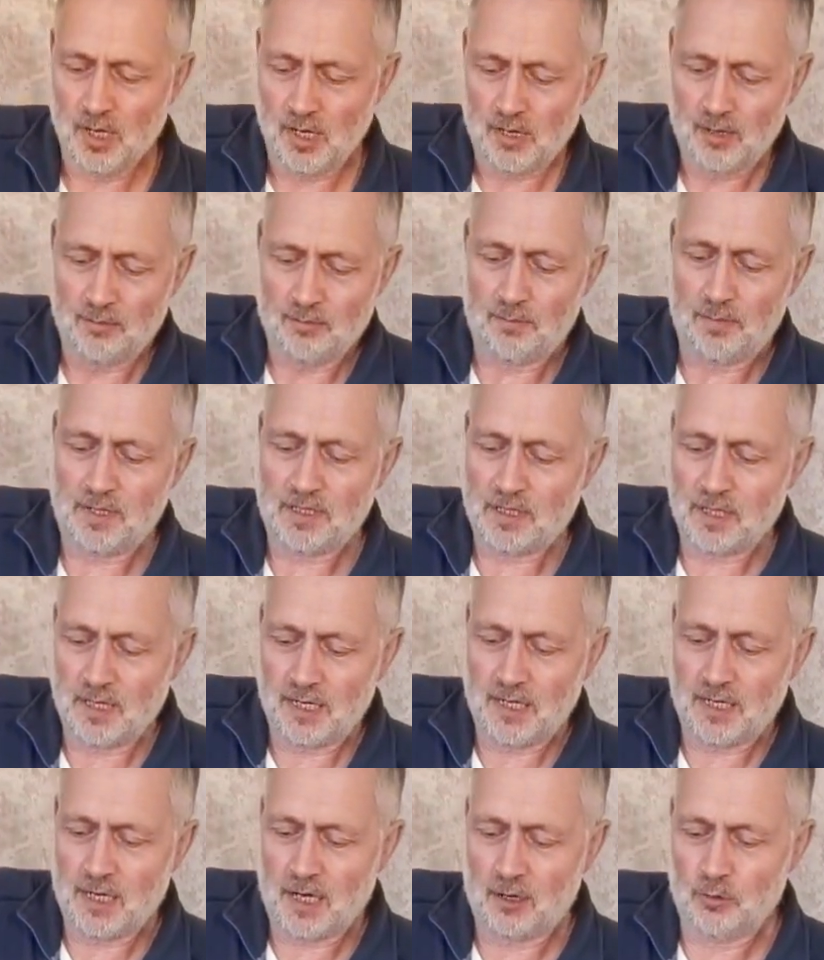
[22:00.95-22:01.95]
bitterly
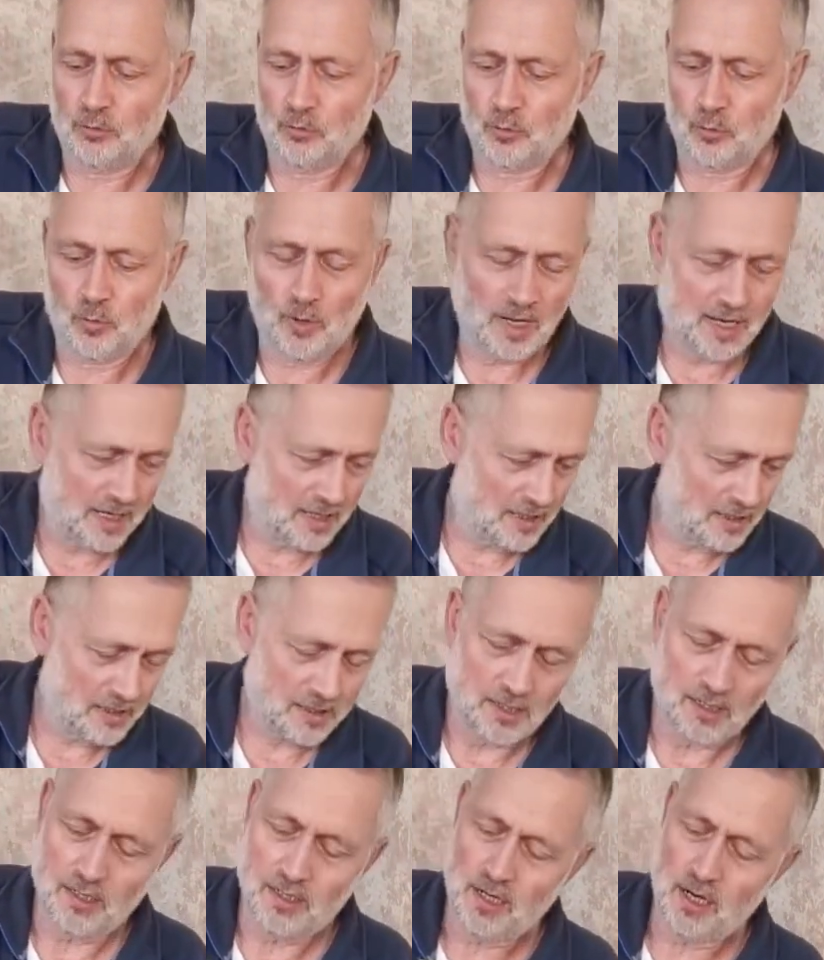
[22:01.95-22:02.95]
cold wind
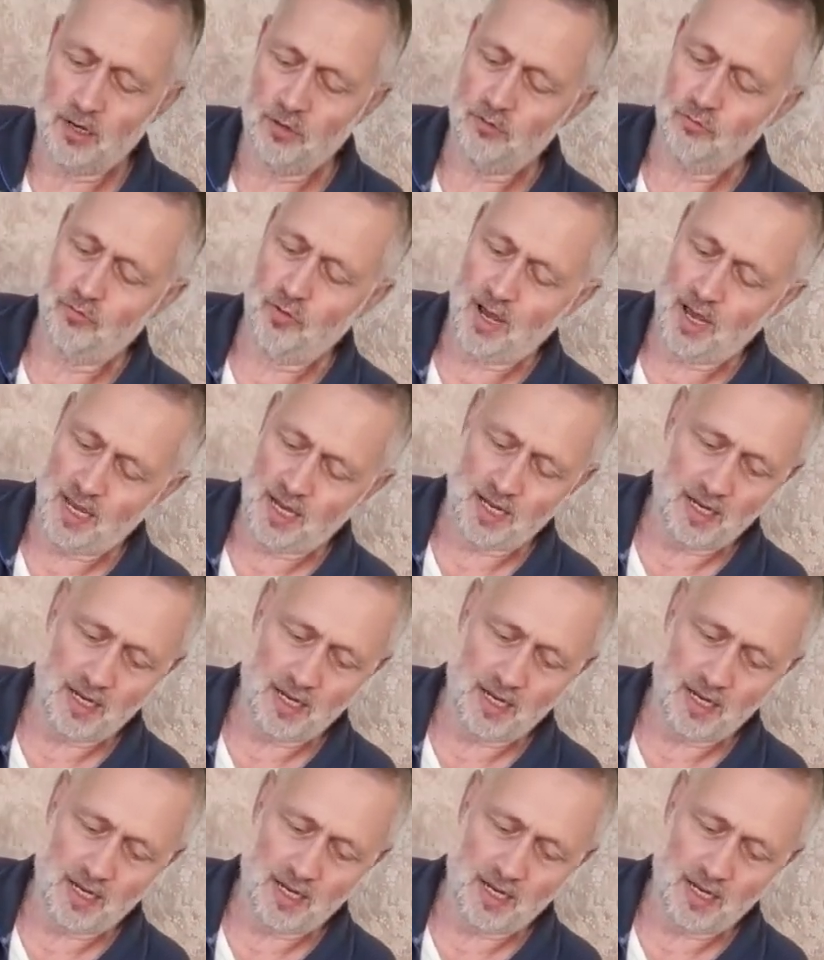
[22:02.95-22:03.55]
and no rain.